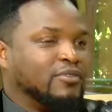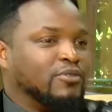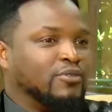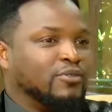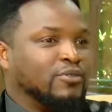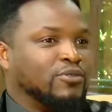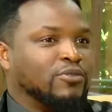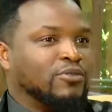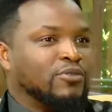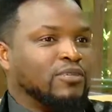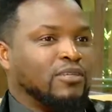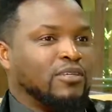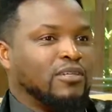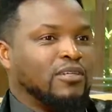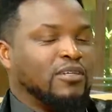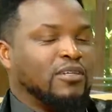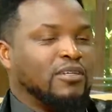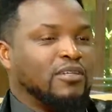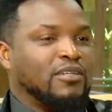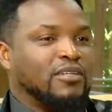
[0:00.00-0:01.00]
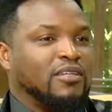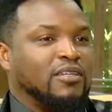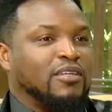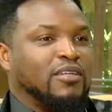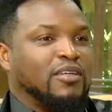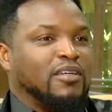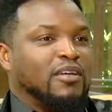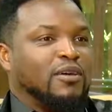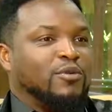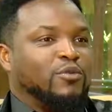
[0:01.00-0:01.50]
You know,
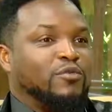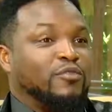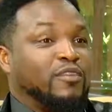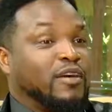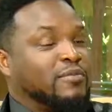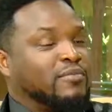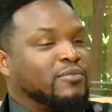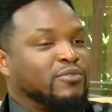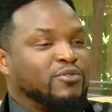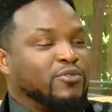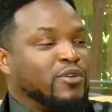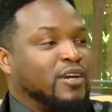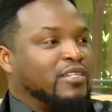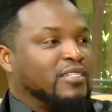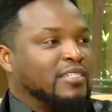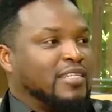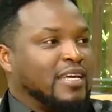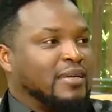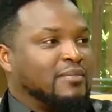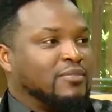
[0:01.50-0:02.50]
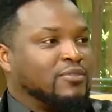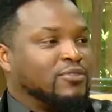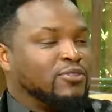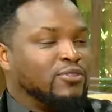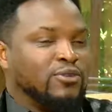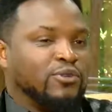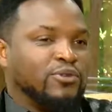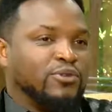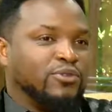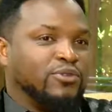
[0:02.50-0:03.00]
we've come through hard times,
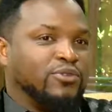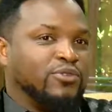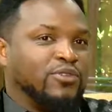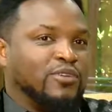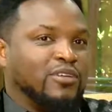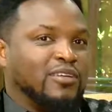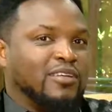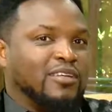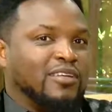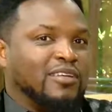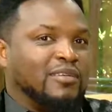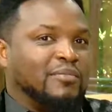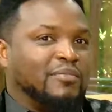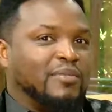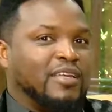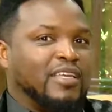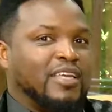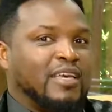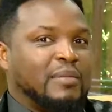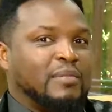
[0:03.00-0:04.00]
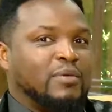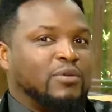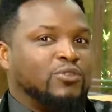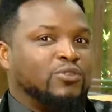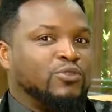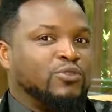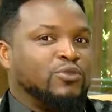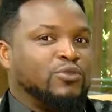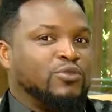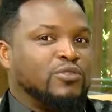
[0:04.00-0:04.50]
so being able
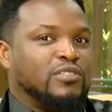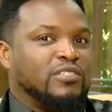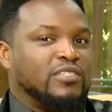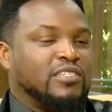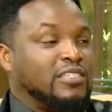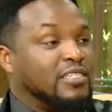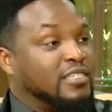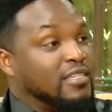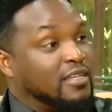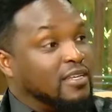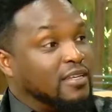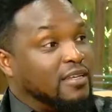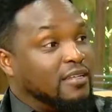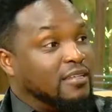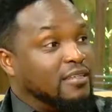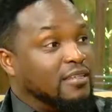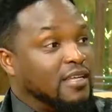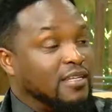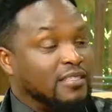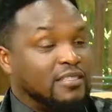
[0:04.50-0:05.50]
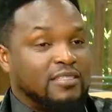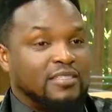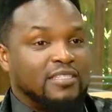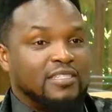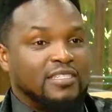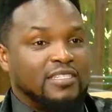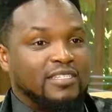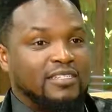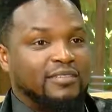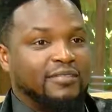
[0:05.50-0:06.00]
to sit here at
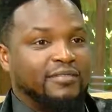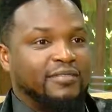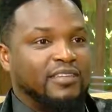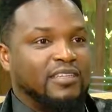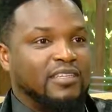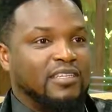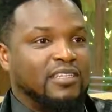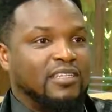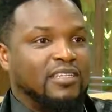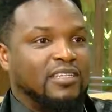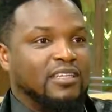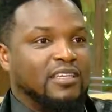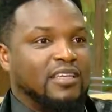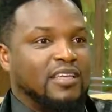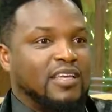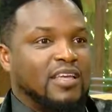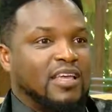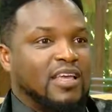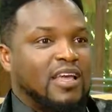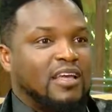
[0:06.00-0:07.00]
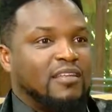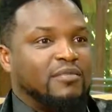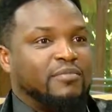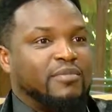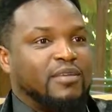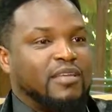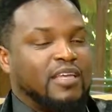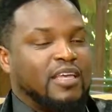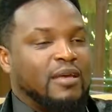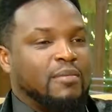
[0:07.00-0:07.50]
CTV and
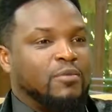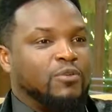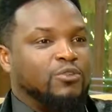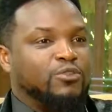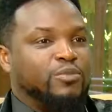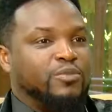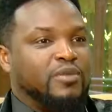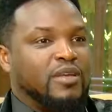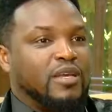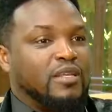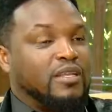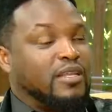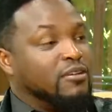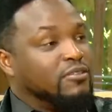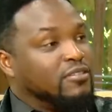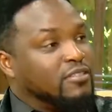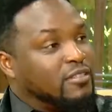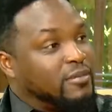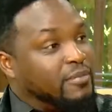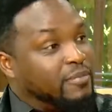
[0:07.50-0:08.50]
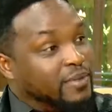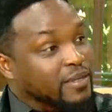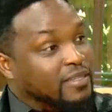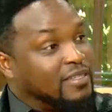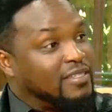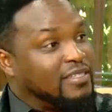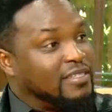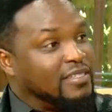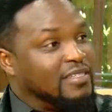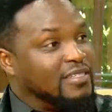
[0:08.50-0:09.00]
being able to be announced the
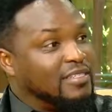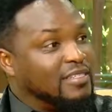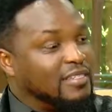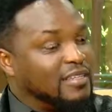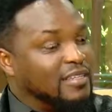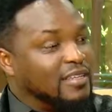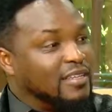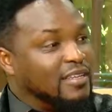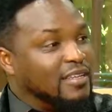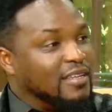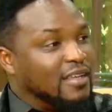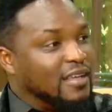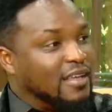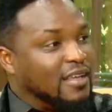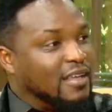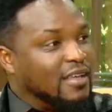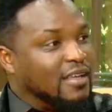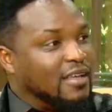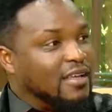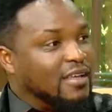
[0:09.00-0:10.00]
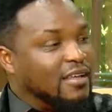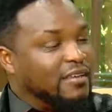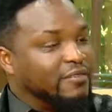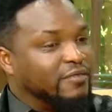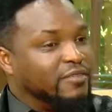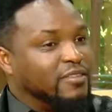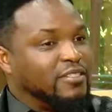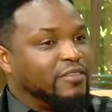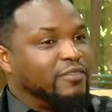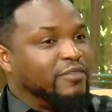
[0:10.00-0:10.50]
best
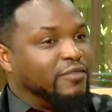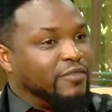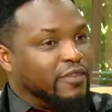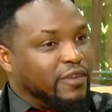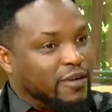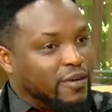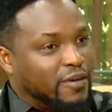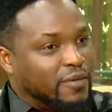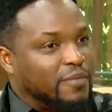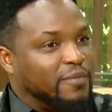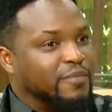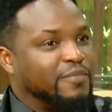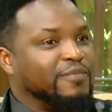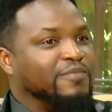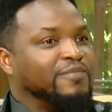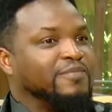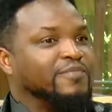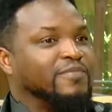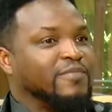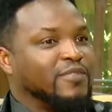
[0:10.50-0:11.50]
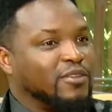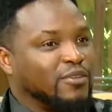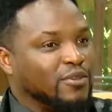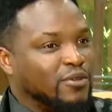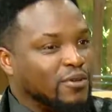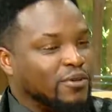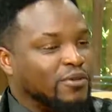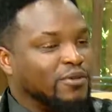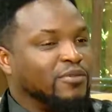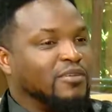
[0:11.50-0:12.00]
feature film, you know,